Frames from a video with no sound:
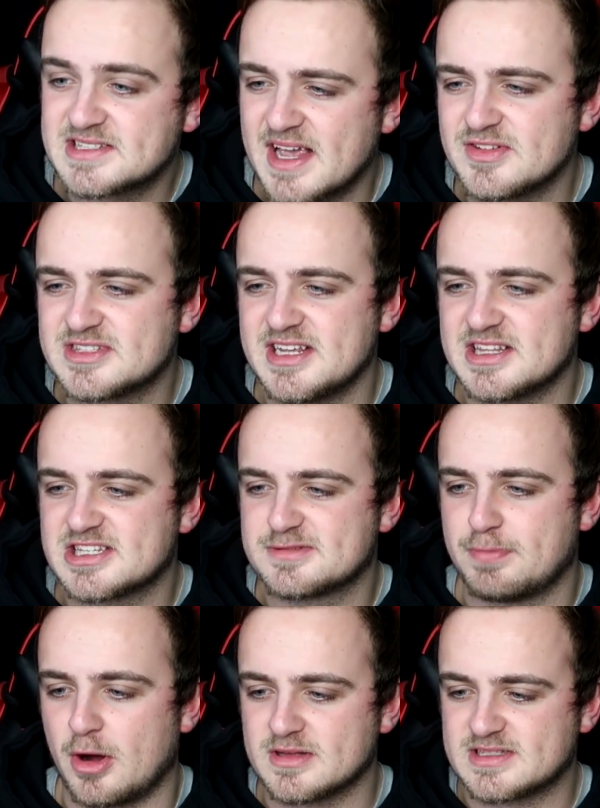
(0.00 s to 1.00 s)
17th
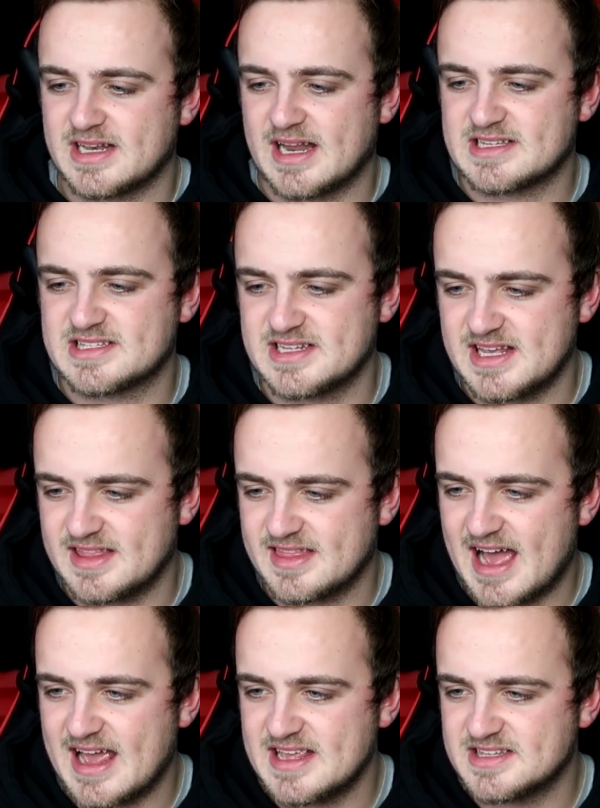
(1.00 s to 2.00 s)
spot, let's see,
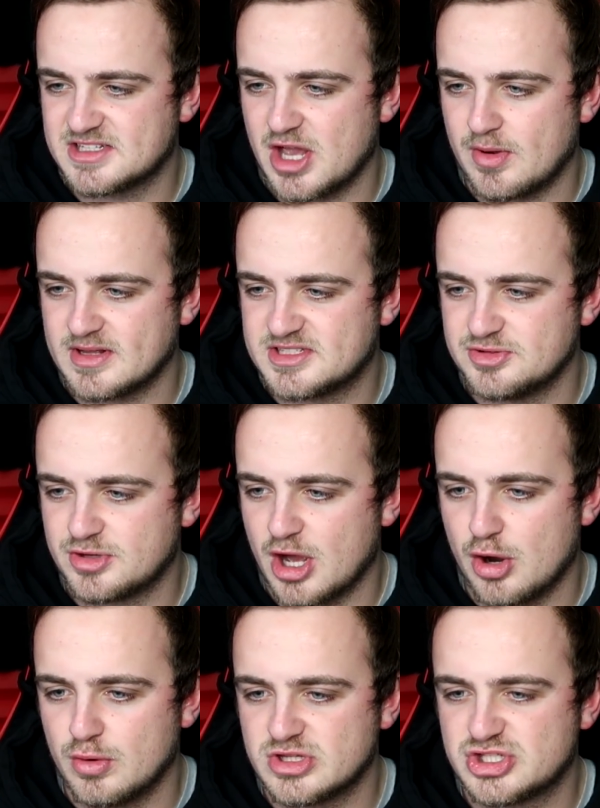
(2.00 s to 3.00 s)
that is going to
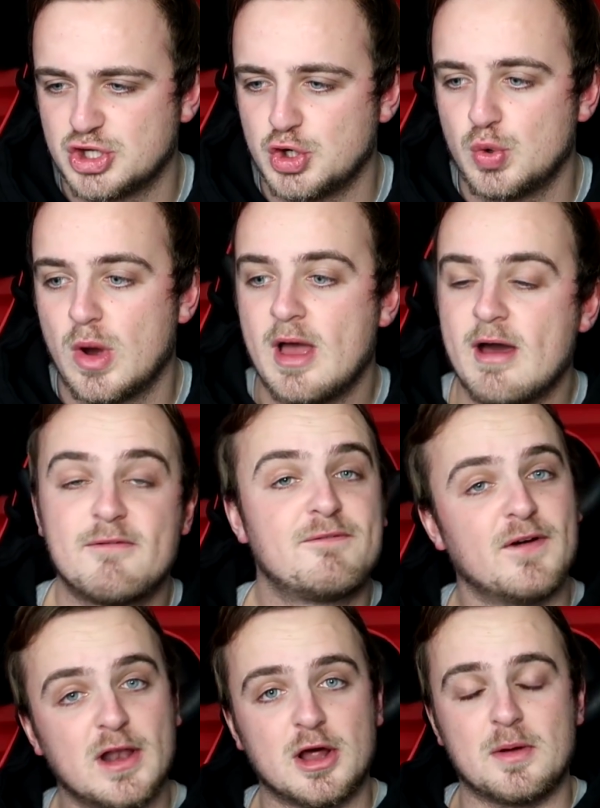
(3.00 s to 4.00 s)
go to
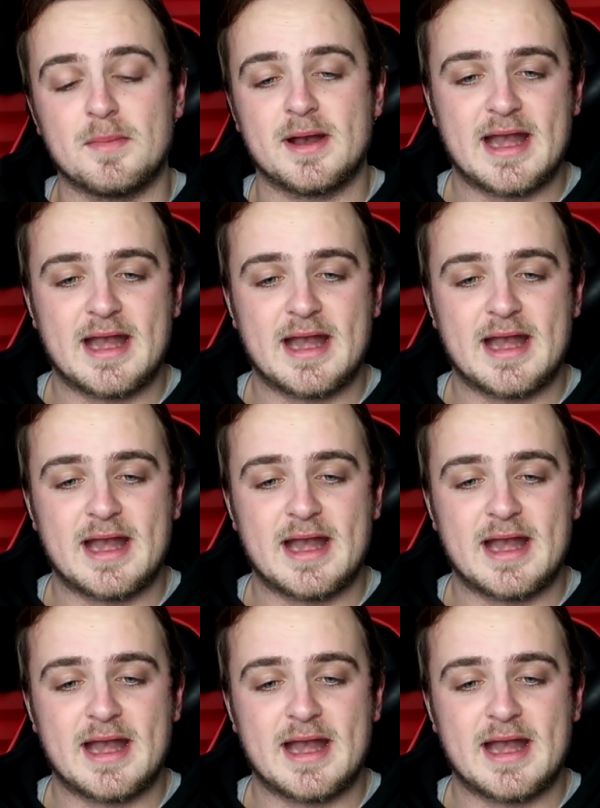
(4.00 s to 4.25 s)
Fulham.